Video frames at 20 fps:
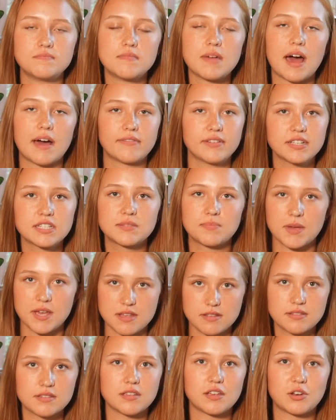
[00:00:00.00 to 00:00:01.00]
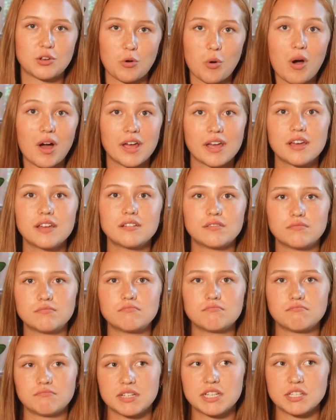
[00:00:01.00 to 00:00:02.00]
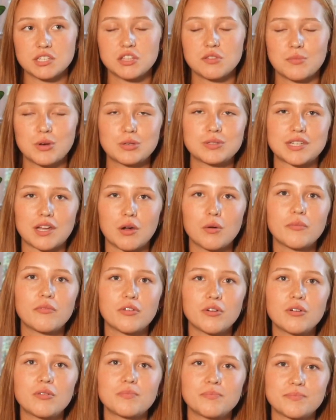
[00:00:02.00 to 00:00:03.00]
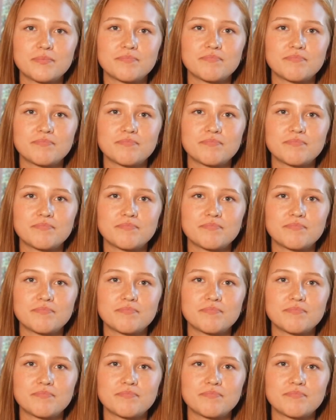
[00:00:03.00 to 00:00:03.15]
having space and quiet is the most helpful.